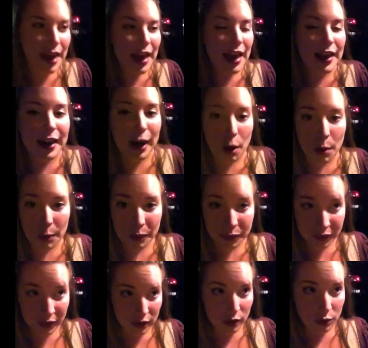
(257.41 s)
And now,
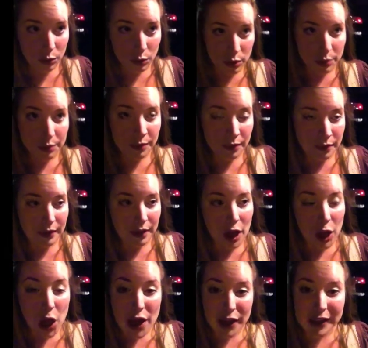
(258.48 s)
well,
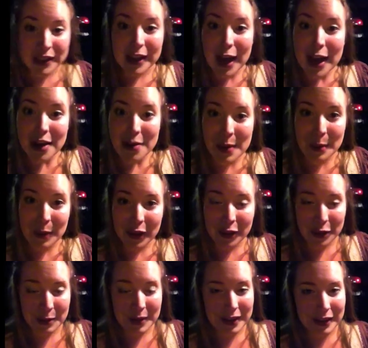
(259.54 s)
alongside of my
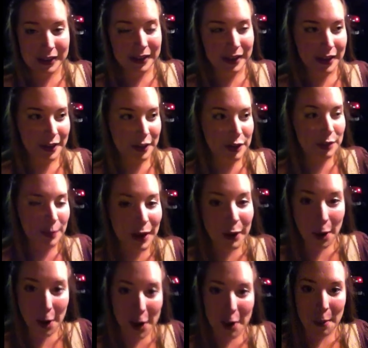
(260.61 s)
mother being sick, my
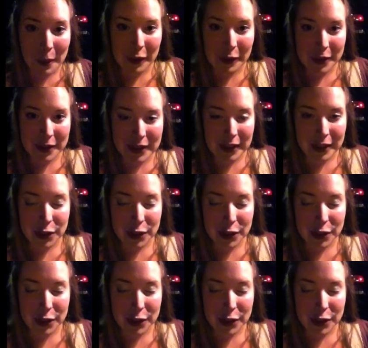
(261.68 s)
great-grandmother's sick.